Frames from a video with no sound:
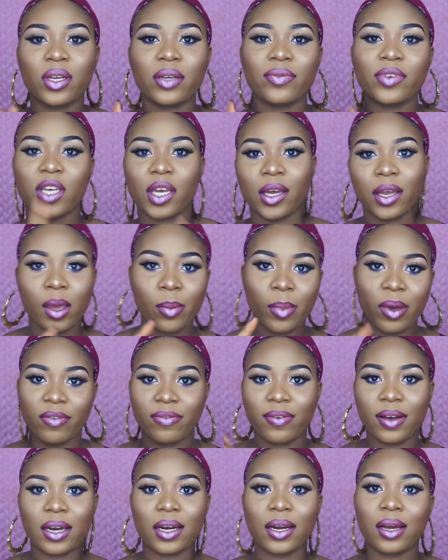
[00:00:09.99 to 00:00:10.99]
If you can hear my
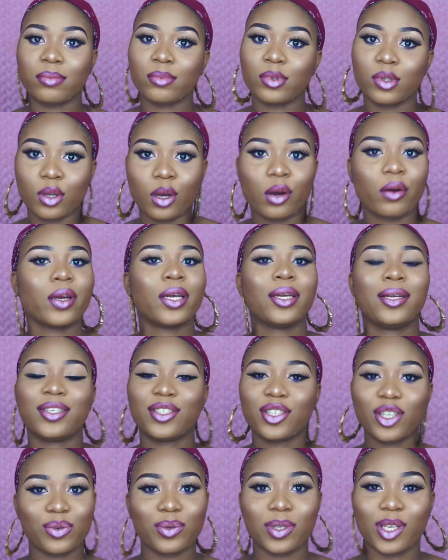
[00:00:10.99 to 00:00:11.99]
fan, I'm sorry, it's
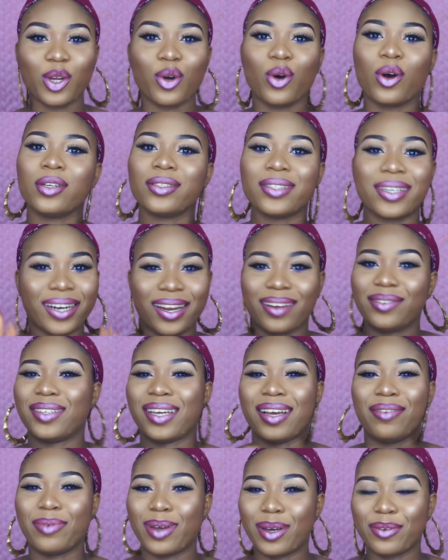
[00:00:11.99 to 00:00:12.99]
just really hot and I have to
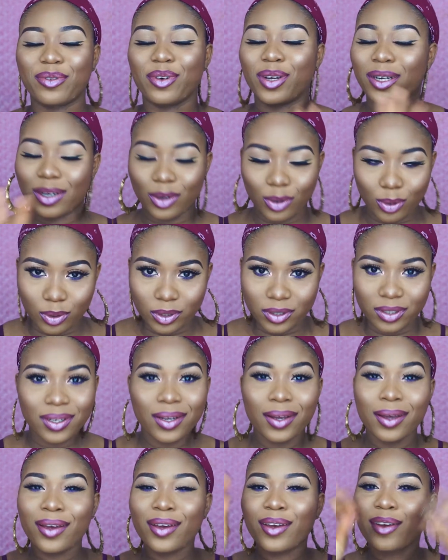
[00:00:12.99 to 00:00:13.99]
have my fan on.
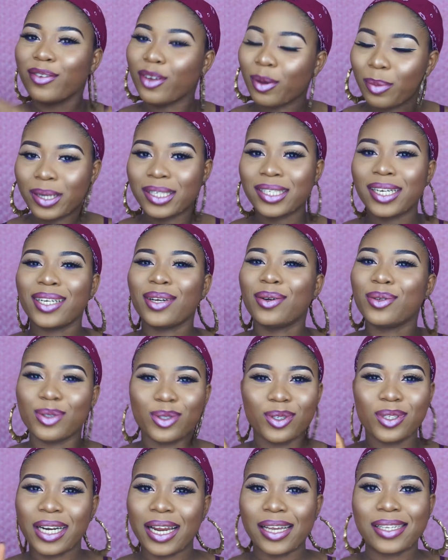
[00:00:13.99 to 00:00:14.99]
If you're on my channel, you
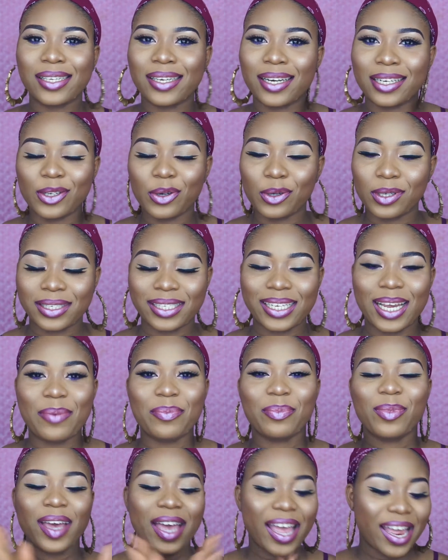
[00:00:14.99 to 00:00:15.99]
know that I say that all the time.
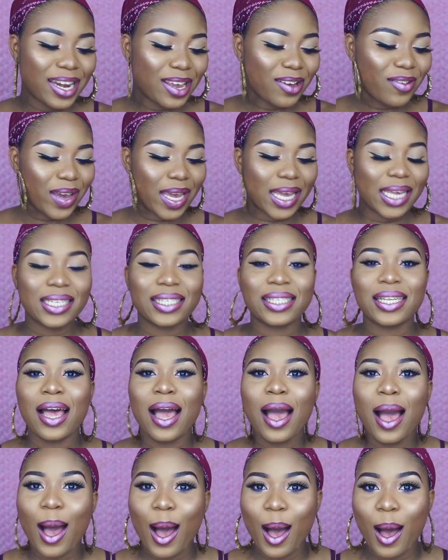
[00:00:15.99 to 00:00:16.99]
But anyways,
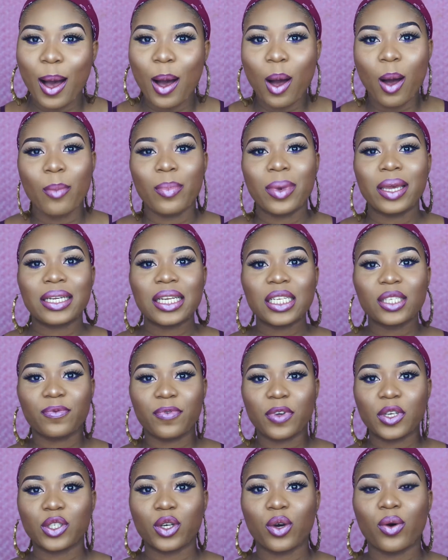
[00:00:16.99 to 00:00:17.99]
in this
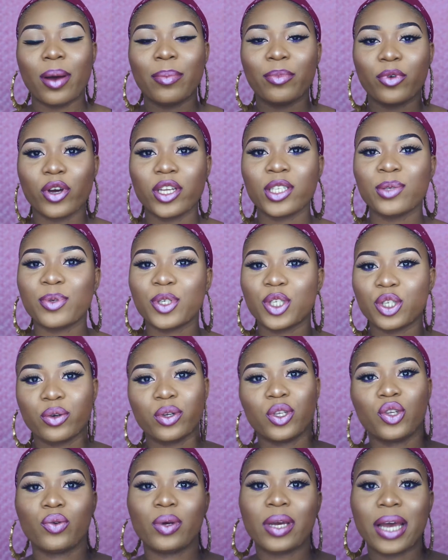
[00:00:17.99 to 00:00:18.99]
video I'm going to be
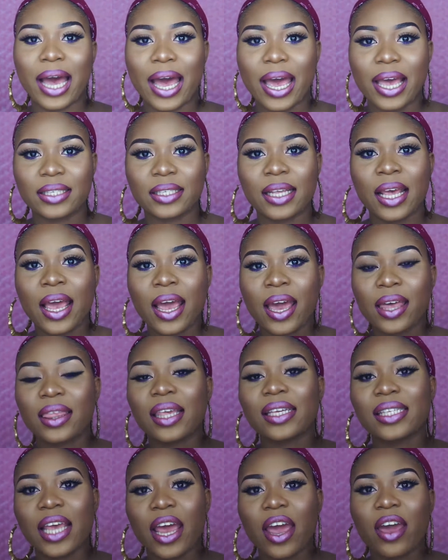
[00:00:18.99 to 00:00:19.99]
showing you guys
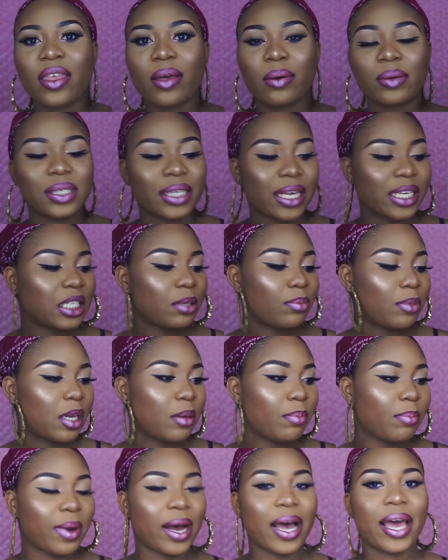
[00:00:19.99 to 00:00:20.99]
this hair that was sent to
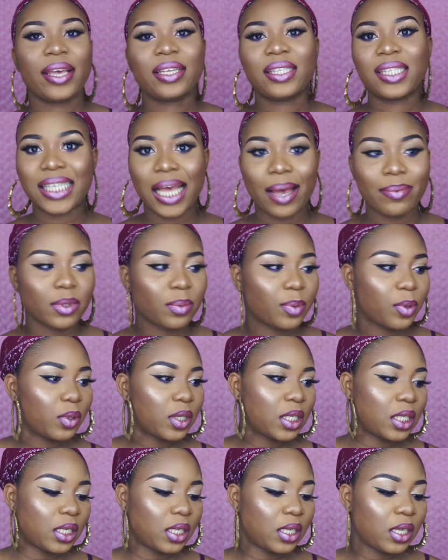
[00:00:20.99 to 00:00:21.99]
me by
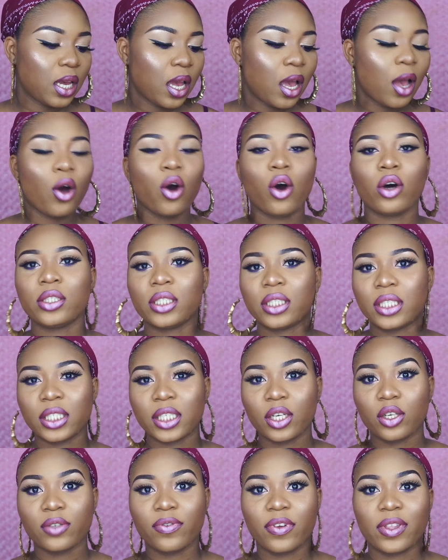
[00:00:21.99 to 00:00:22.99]
SamsBeauty. All the
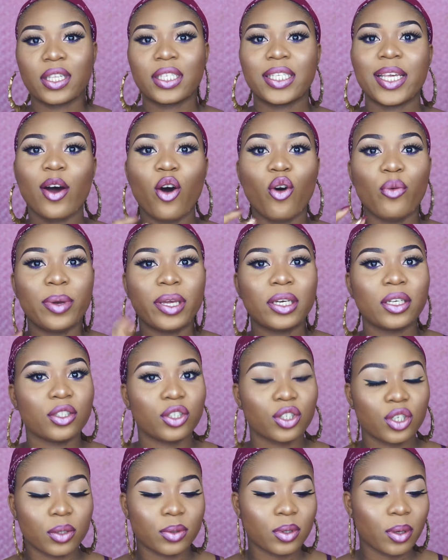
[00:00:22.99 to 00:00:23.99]
details for this hair will be in the
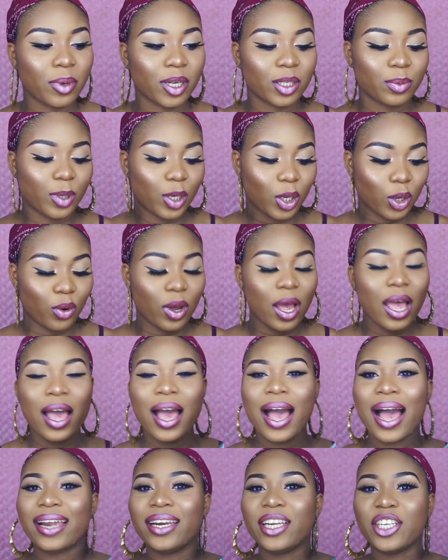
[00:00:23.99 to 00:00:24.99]
description box below.
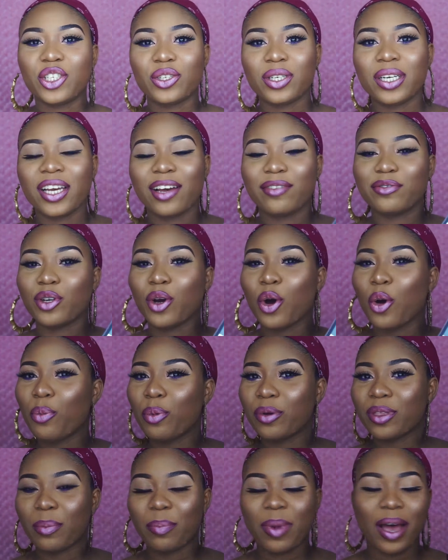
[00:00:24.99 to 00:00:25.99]
I literally have not
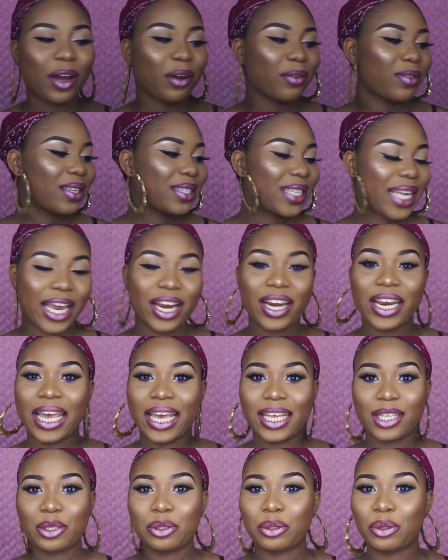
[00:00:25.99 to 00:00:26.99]
opened the pack of this hair
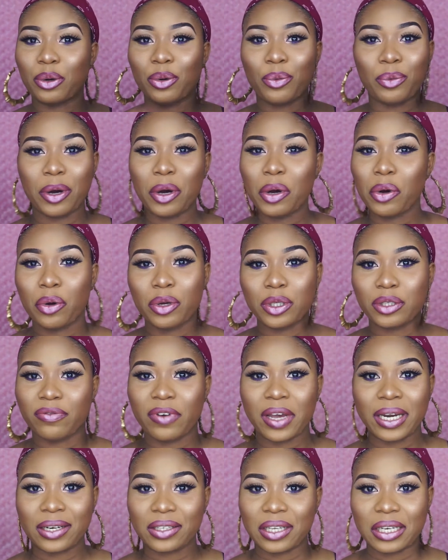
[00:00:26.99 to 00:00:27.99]
yet, so we're all going to
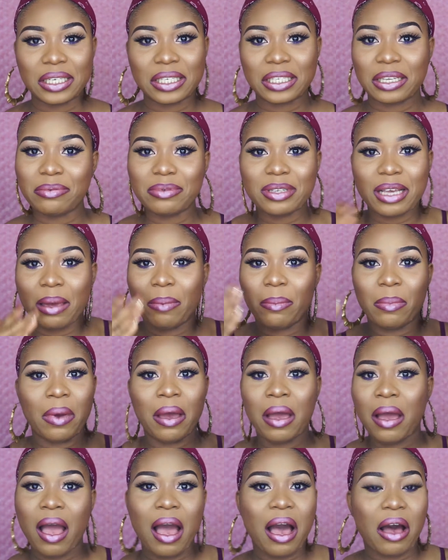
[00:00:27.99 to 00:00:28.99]
find out at the same time
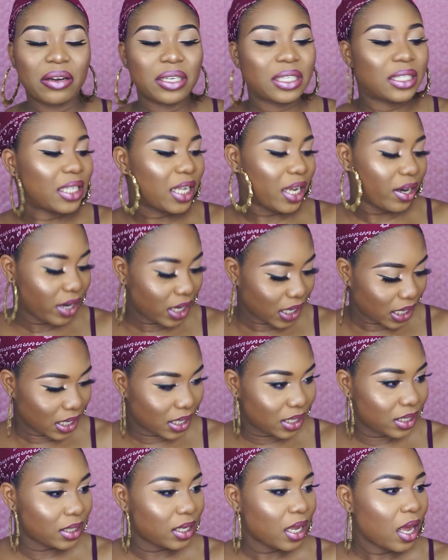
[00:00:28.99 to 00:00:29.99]
how this hair
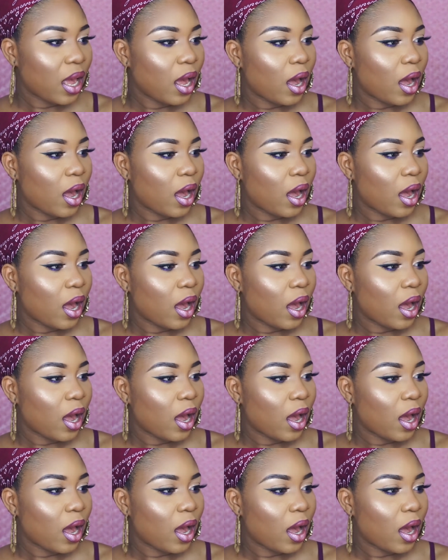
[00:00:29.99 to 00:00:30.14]
is.